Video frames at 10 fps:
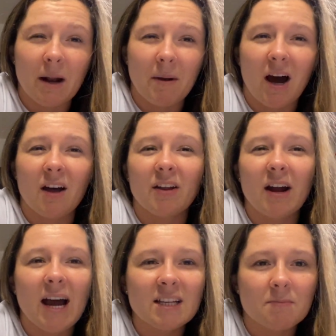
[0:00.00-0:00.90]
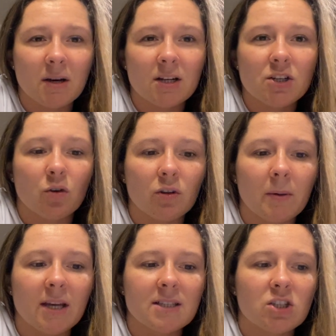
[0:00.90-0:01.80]
I'm not on there as much, only
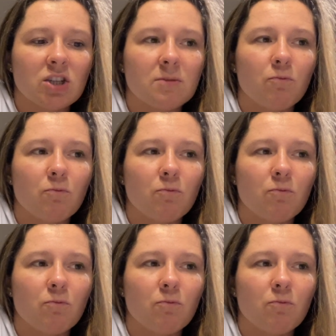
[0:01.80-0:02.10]
because it's just